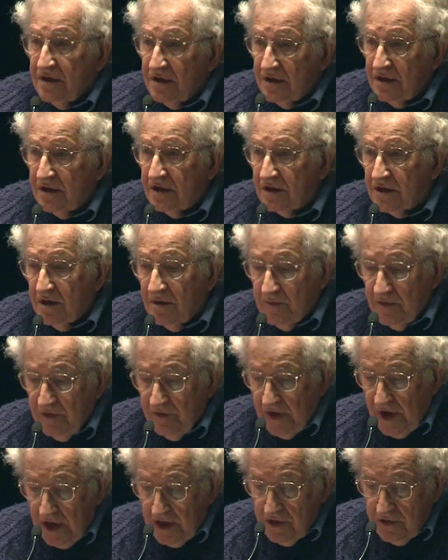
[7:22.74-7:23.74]
Then come the
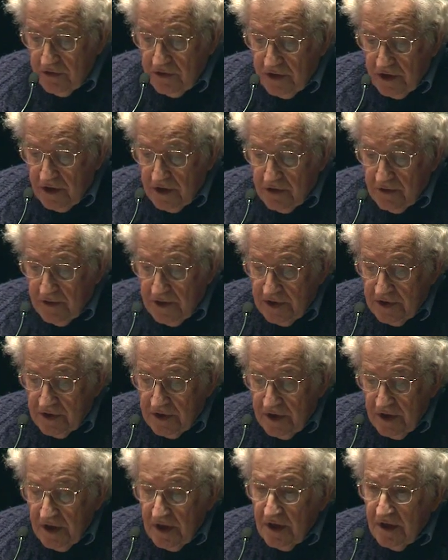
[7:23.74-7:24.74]
value judgments.
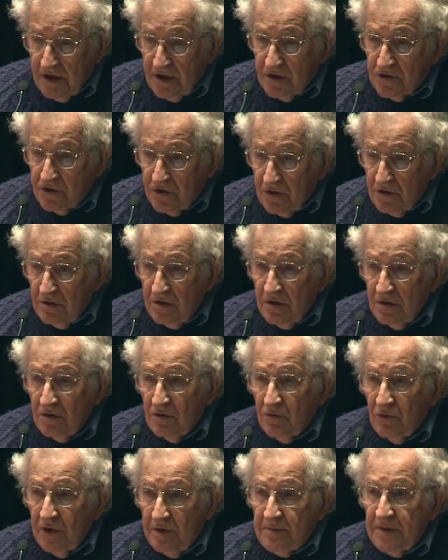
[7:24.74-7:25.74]
Should
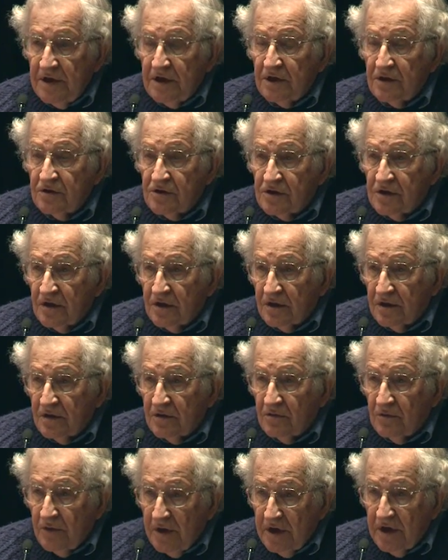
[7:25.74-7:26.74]
we be
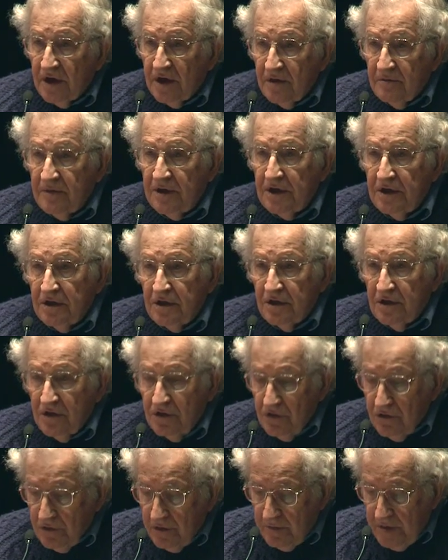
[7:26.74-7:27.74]
concerned, we, I mean
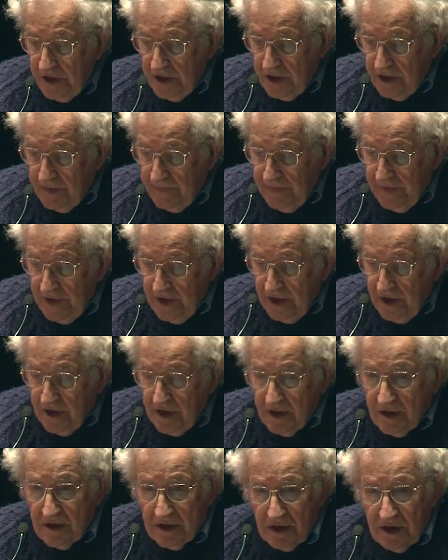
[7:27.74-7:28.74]
you and me,
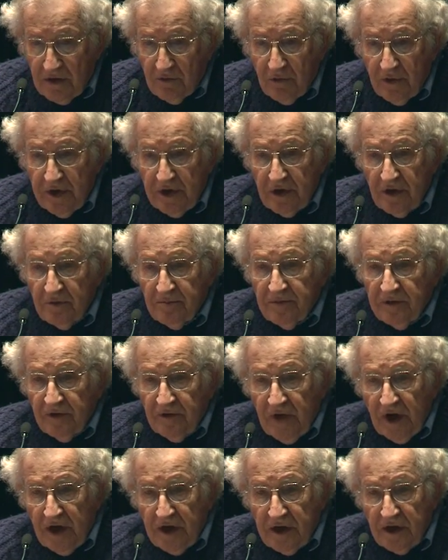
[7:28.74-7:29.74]
that we are
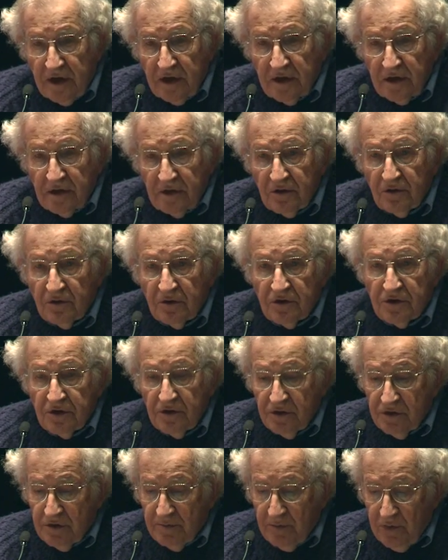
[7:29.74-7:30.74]
providing
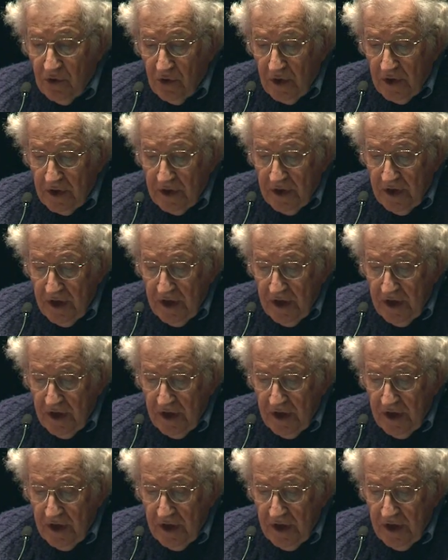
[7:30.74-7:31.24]
crucial support